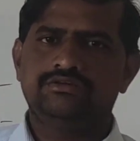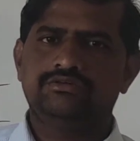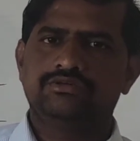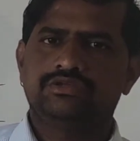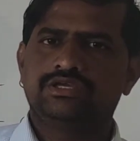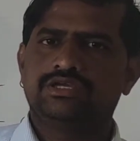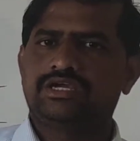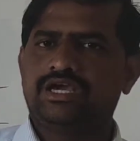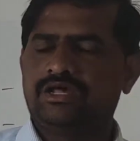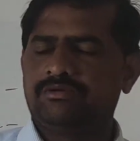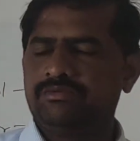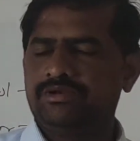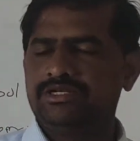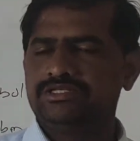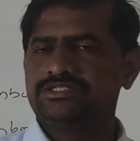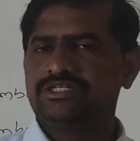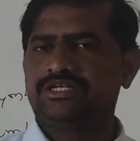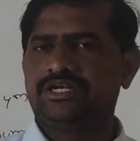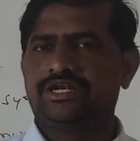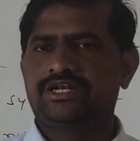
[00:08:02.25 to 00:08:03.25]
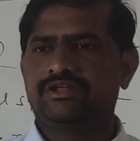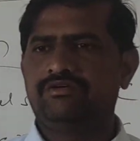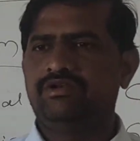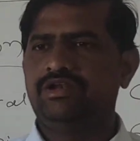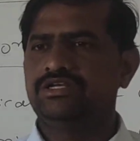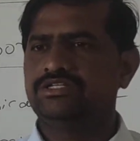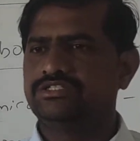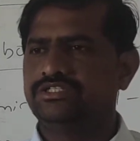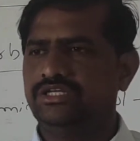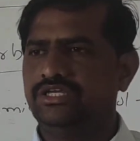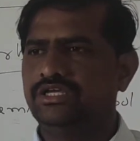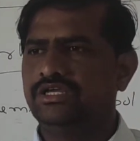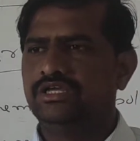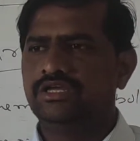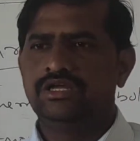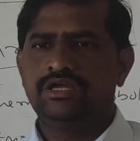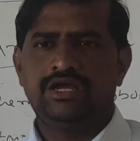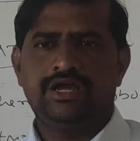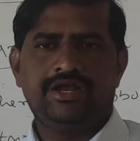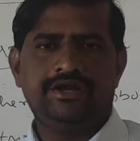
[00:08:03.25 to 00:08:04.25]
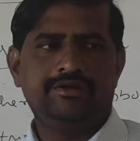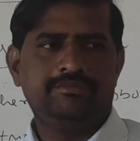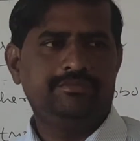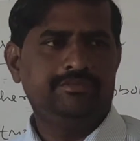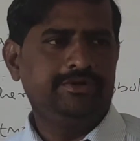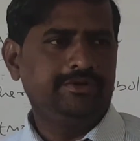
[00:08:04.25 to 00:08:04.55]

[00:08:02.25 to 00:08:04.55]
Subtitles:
Okay, carbon is a tetravalency, and